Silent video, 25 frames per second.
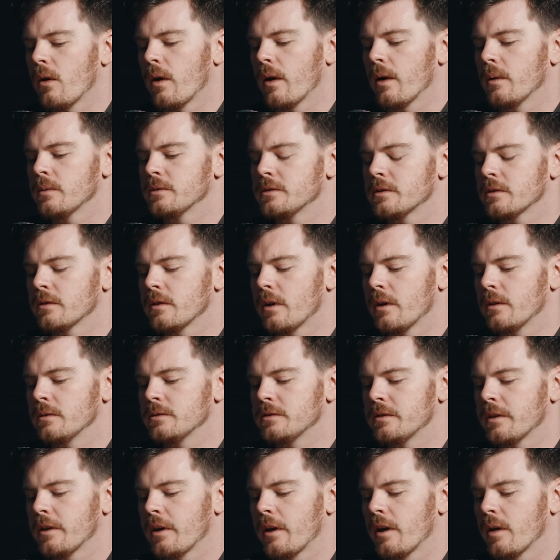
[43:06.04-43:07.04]
I
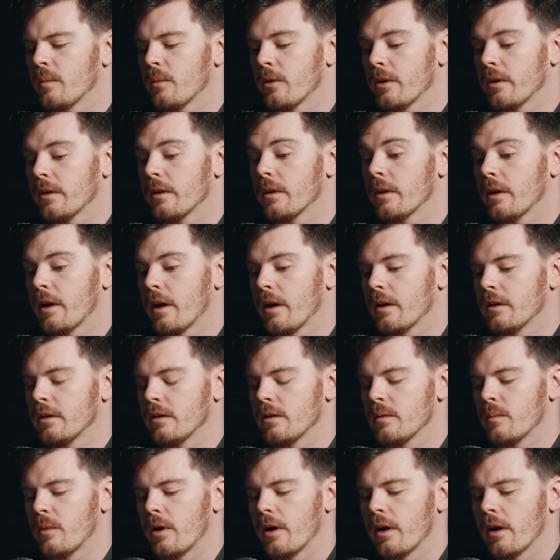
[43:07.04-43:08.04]
was thinking about it again
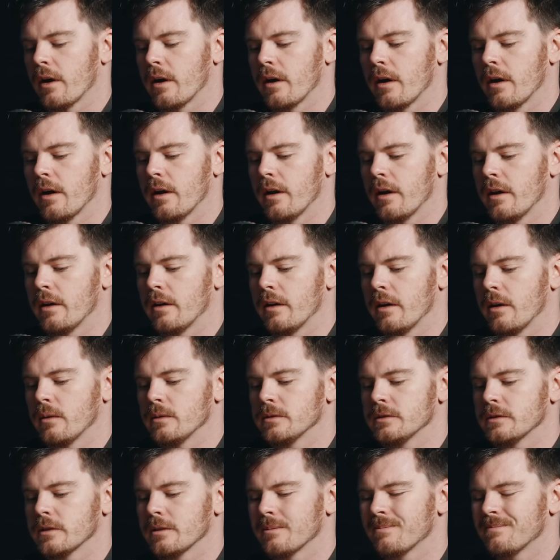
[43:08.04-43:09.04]
in America, and I
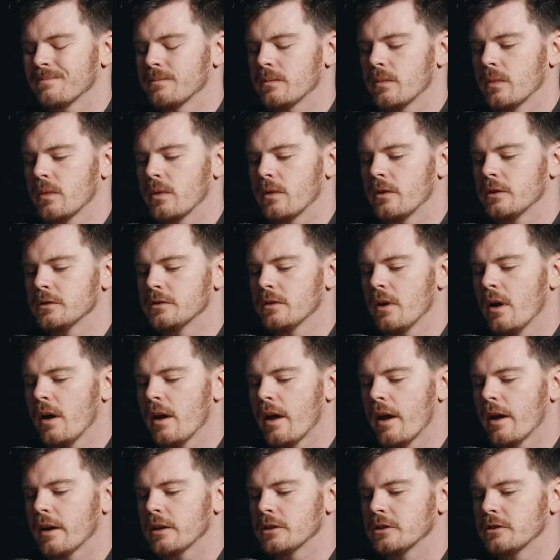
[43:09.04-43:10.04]
was like, there's
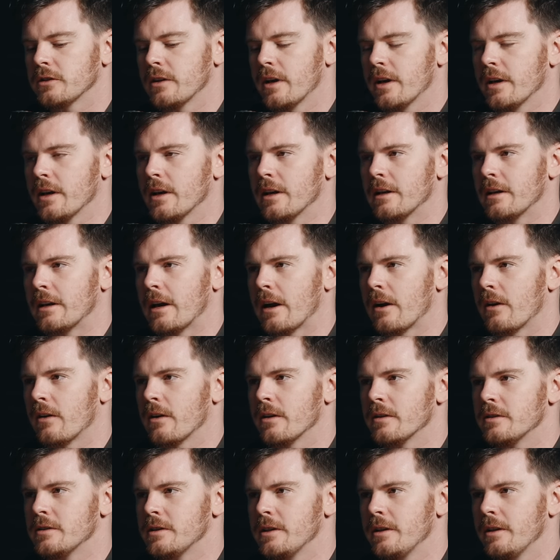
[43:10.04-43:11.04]
not actually any
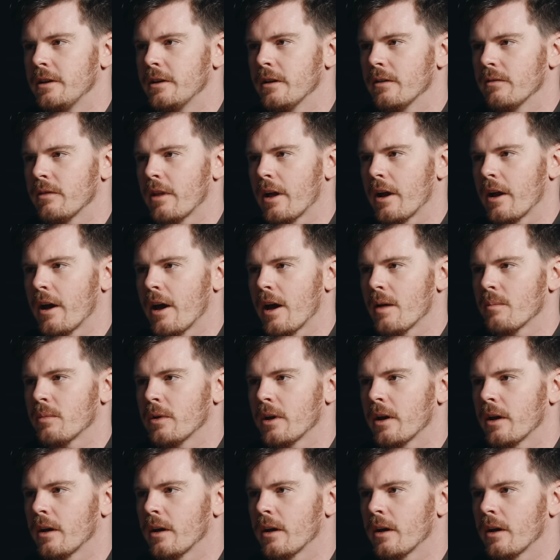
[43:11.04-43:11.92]
guarantee of that happening.